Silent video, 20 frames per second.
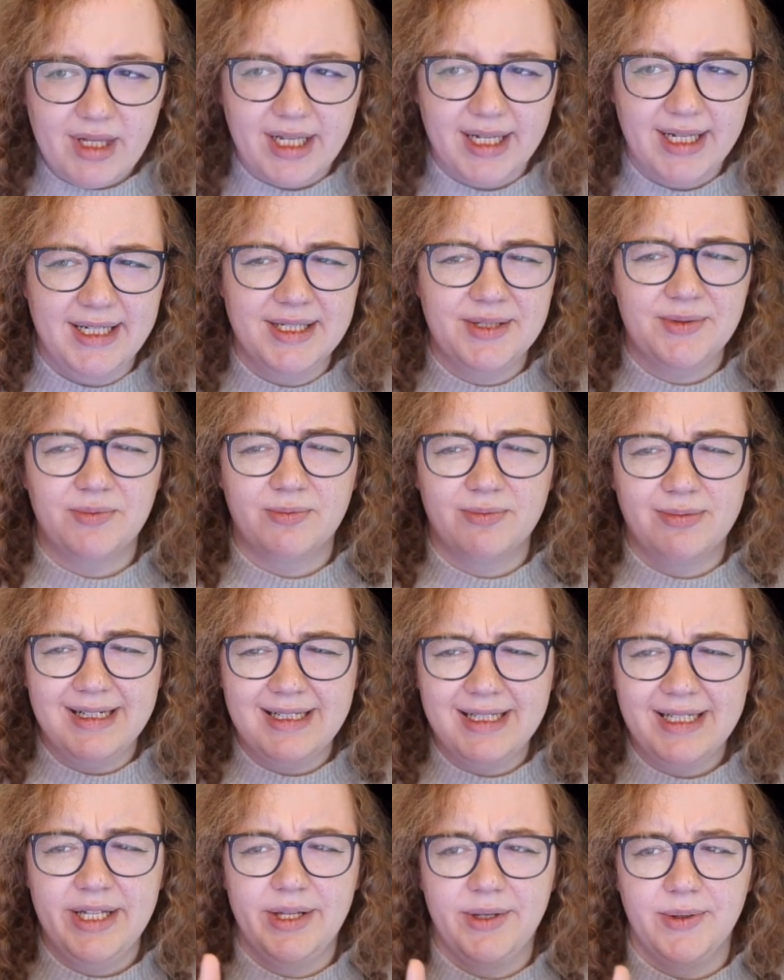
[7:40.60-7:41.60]
is
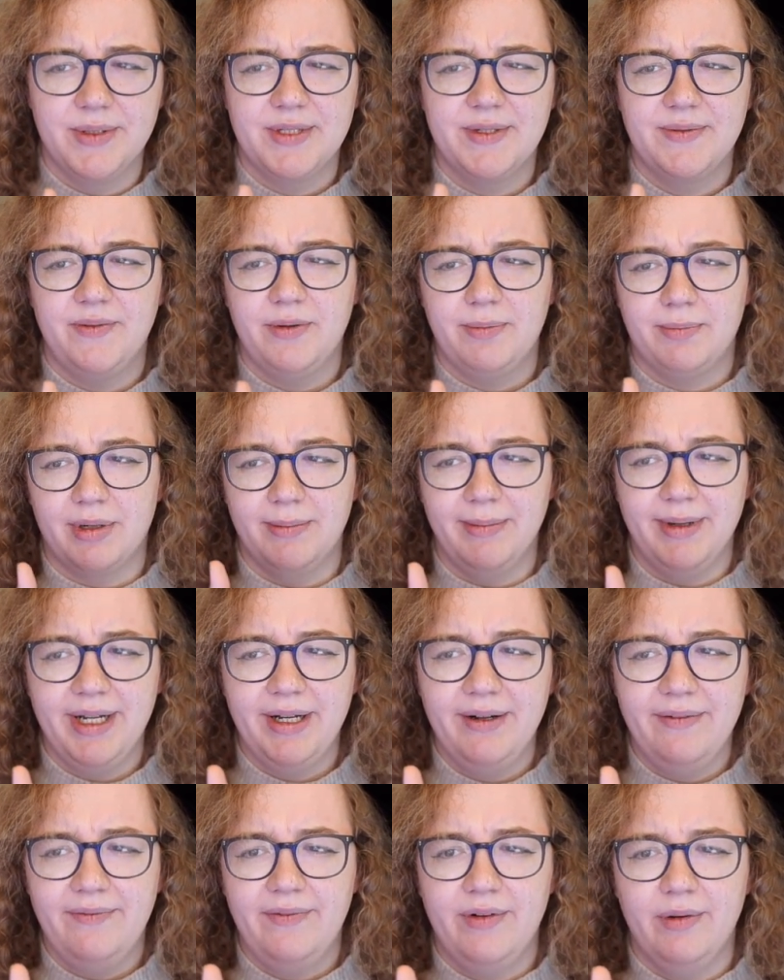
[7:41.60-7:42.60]
really useful
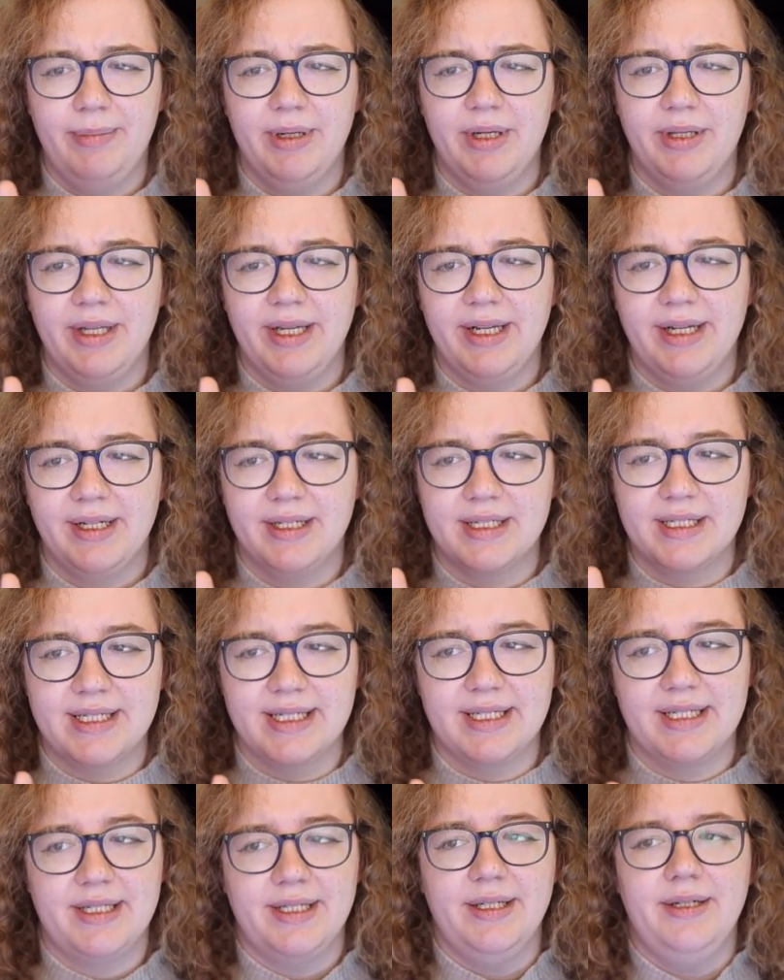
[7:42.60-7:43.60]
primitive for building
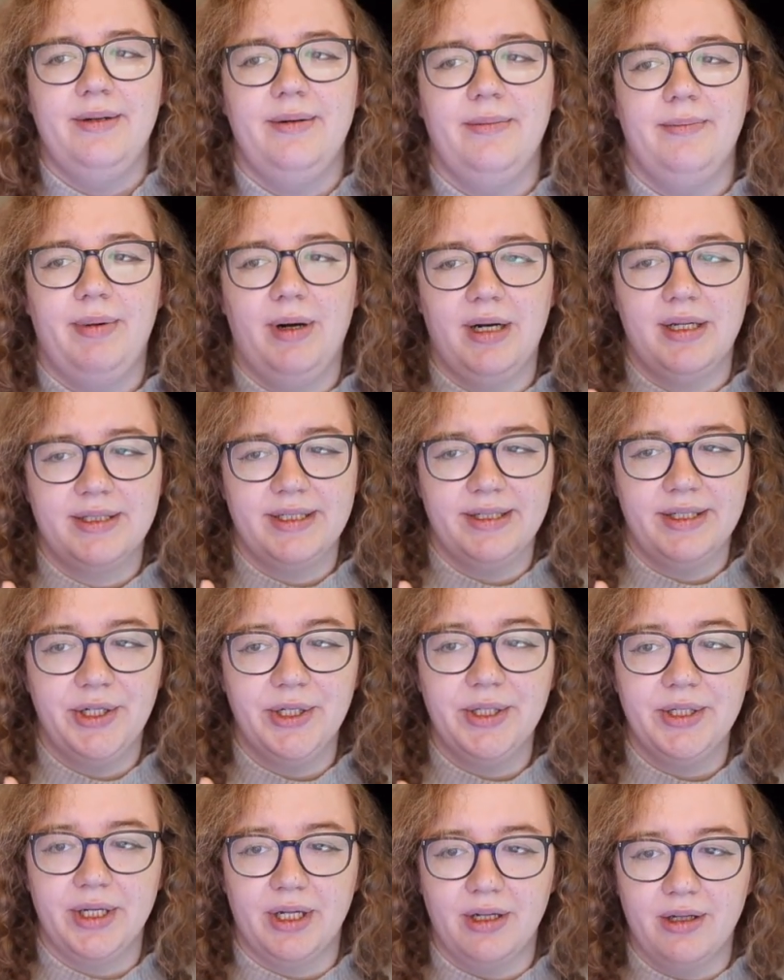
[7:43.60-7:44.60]
consistent,
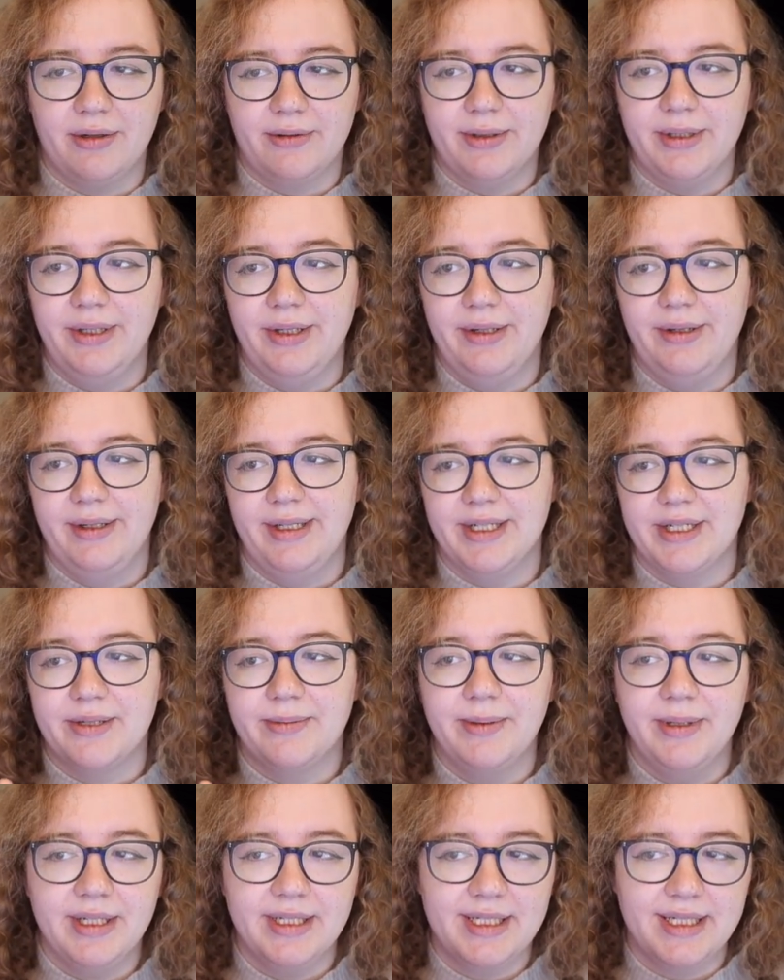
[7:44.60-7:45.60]
partition-tolerant
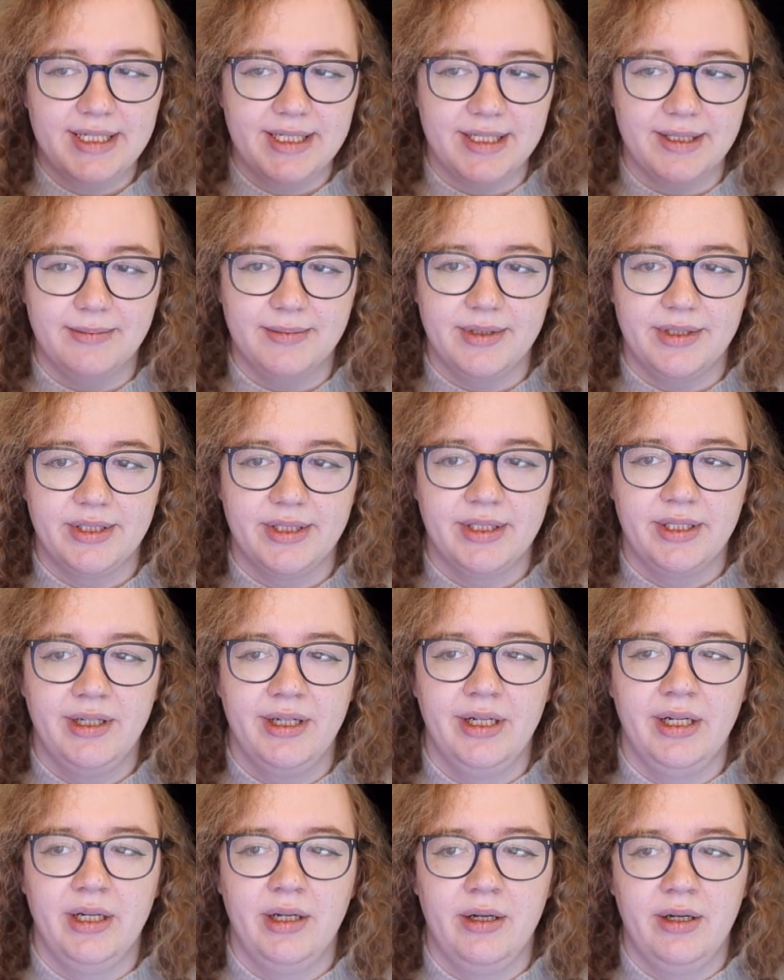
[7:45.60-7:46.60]
distributed systems.
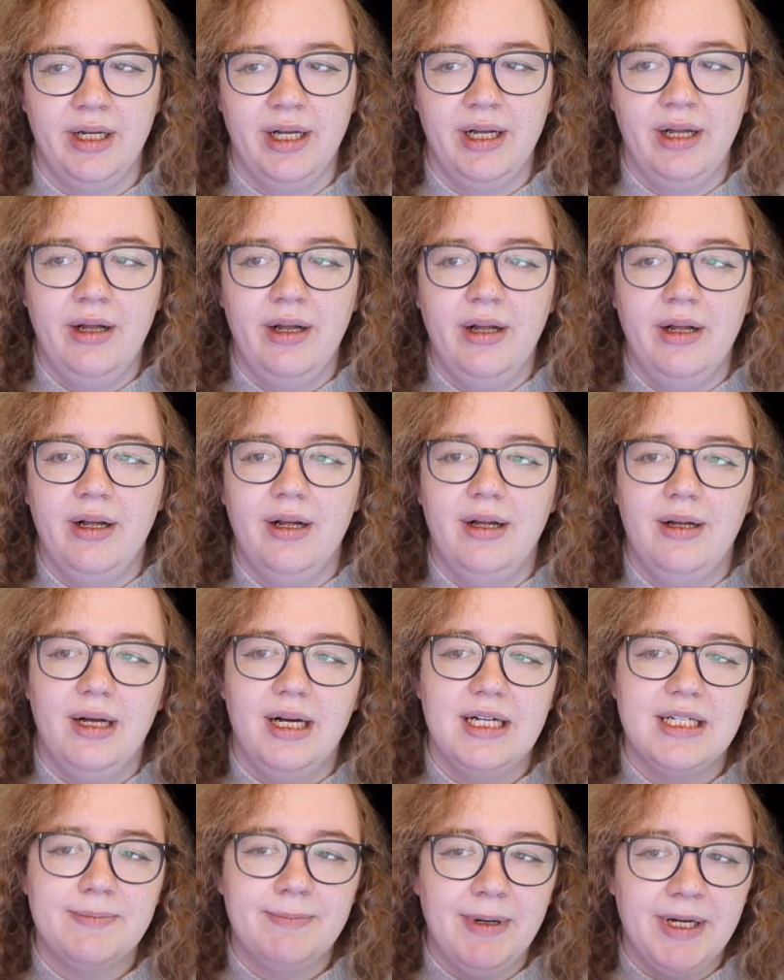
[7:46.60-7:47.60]

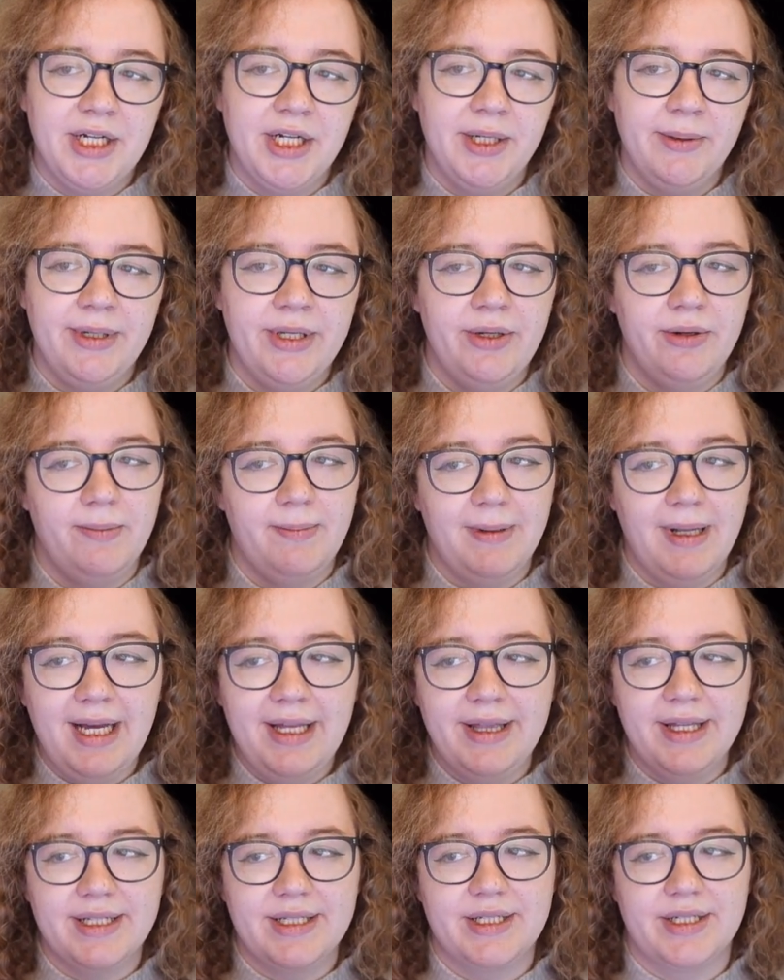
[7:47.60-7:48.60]
Especially when you apply
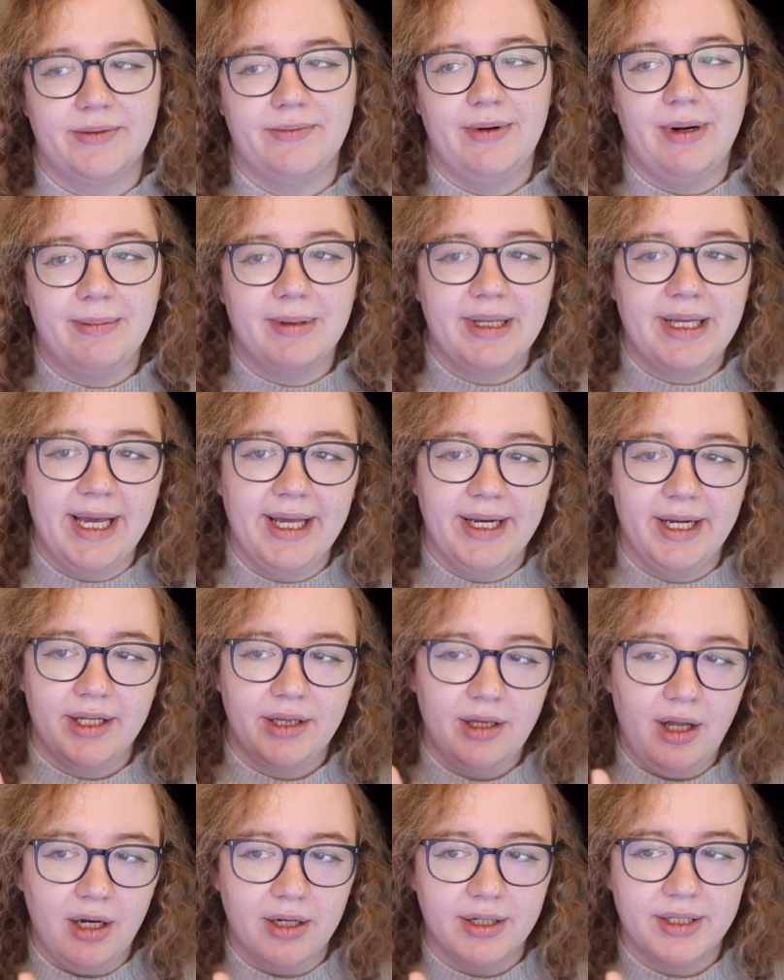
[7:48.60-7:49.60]
this to replicating
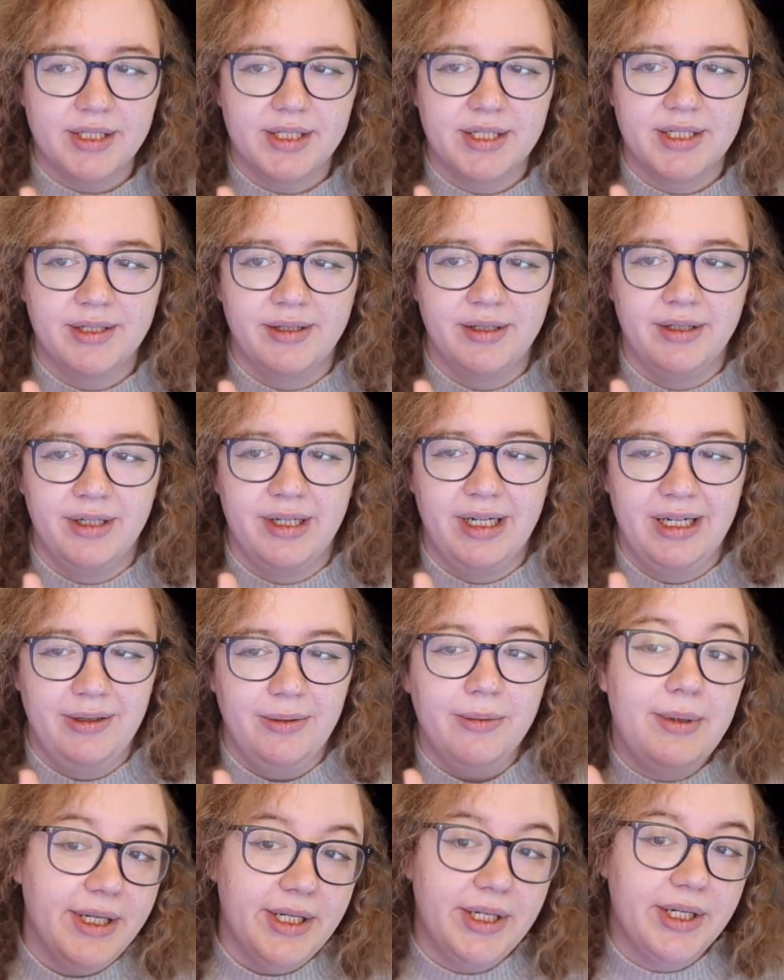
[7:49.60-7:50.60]
logs,
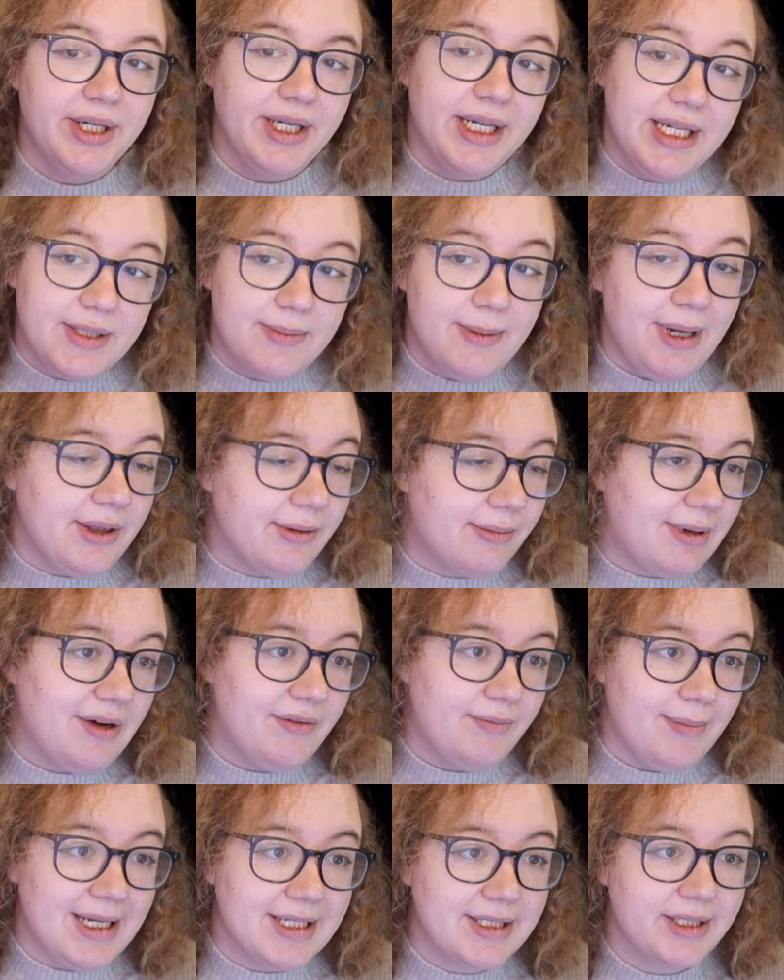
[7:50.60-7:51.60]
which is where the
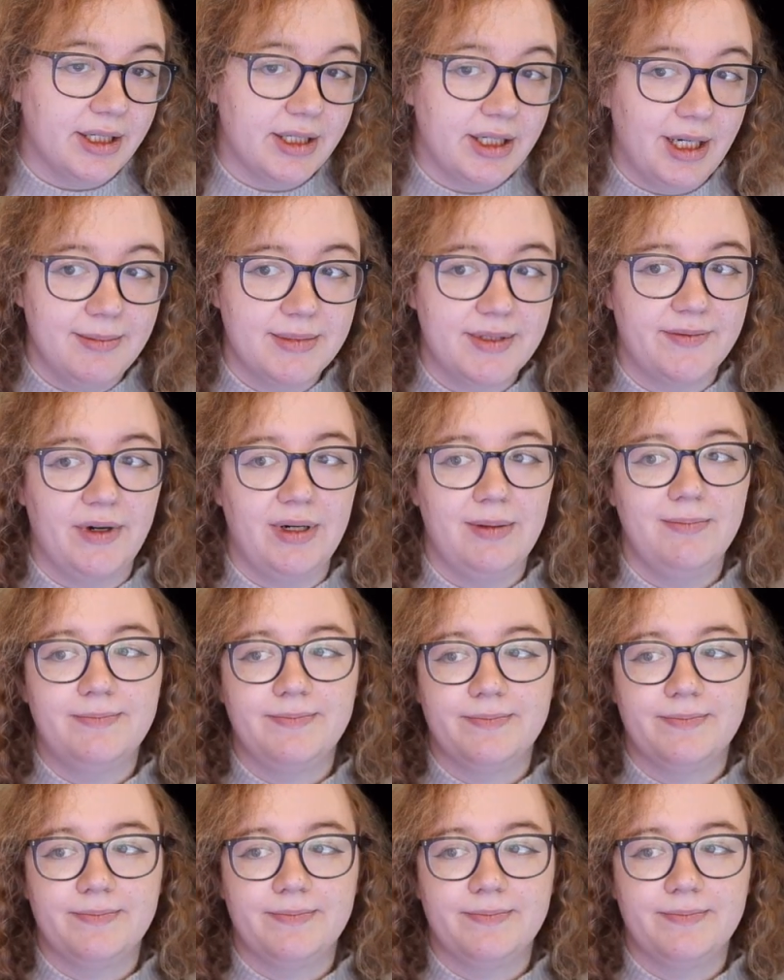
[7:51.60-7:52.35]
Raft mascot comes from.